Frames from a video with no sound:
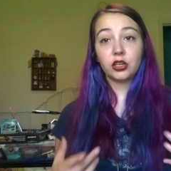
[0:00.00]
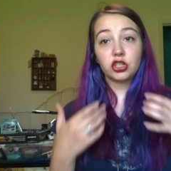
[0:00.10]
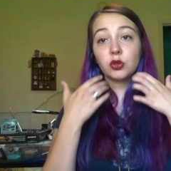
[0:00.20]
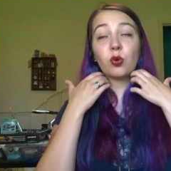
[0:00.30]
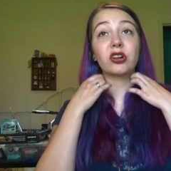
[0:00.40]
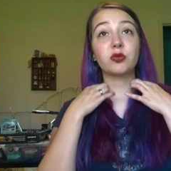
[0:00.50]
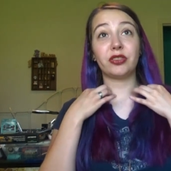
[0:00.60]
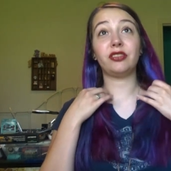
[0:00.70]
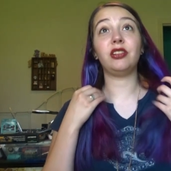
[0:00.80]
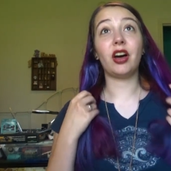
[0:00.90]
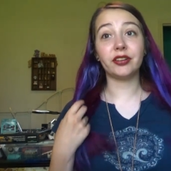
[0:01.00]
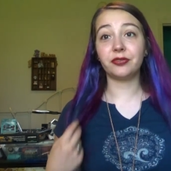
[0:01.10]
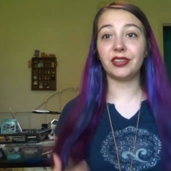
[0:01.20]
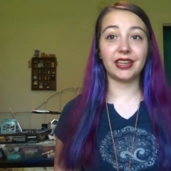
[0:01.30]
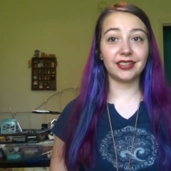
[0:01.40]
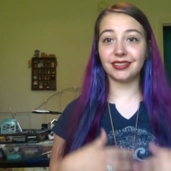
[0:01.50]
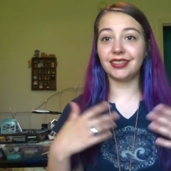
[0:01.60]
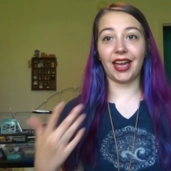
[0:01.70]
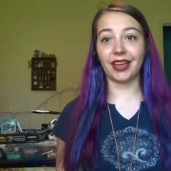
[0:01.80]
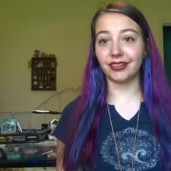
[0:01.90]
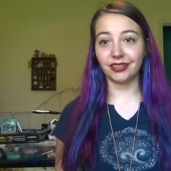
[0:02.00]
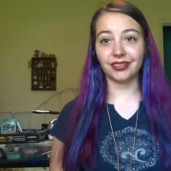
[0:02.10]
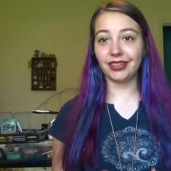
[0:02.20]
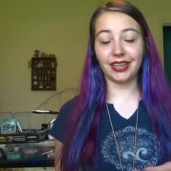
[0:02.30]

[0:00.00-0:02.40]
She works with a lot of things and